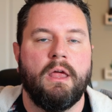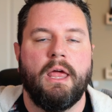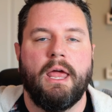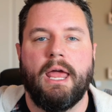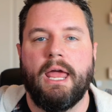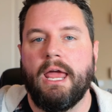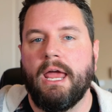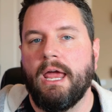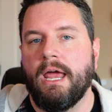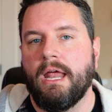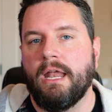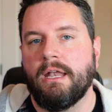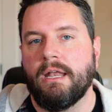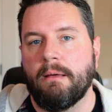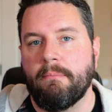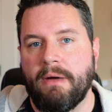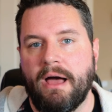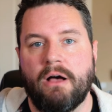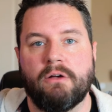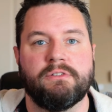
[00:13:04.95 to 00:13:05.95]
and a
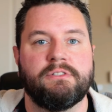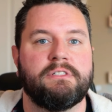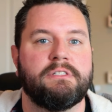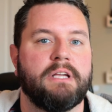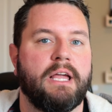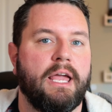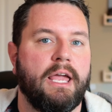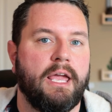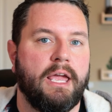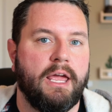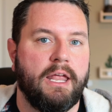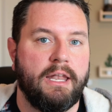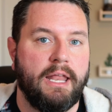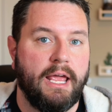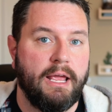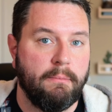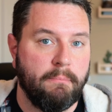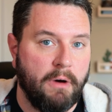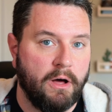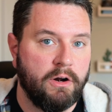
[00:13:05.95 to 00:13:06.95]
mouse and
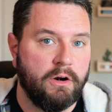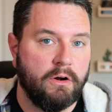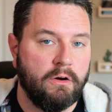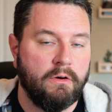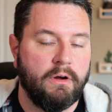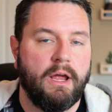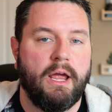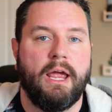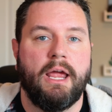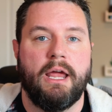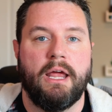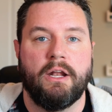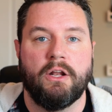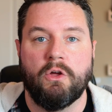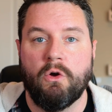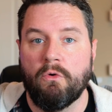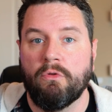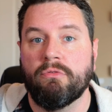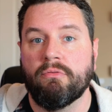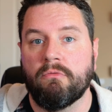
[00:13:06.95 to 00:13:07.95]
a monitor, and
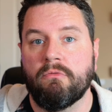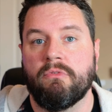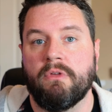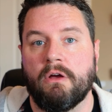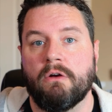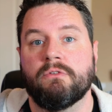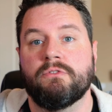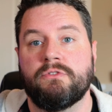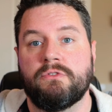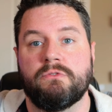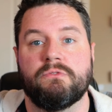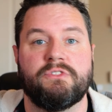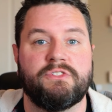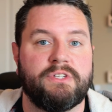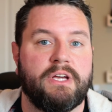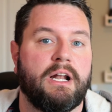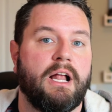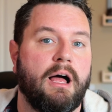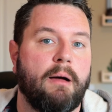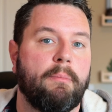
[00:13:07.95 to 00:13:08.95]
go through there to
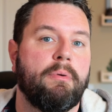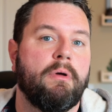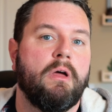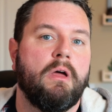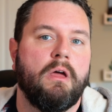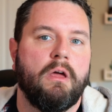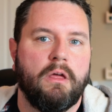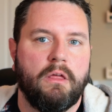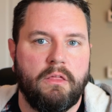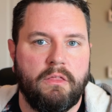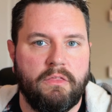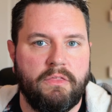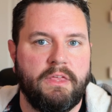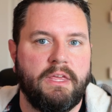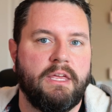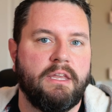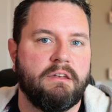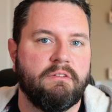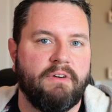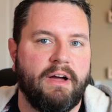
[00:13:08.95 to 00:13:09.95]
set up
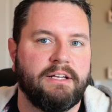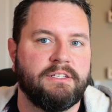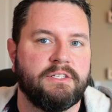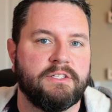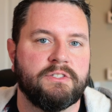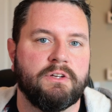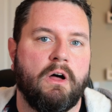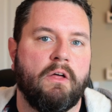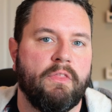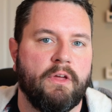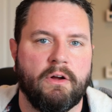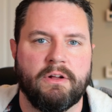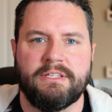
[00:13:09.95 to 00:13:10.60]
the devices on there.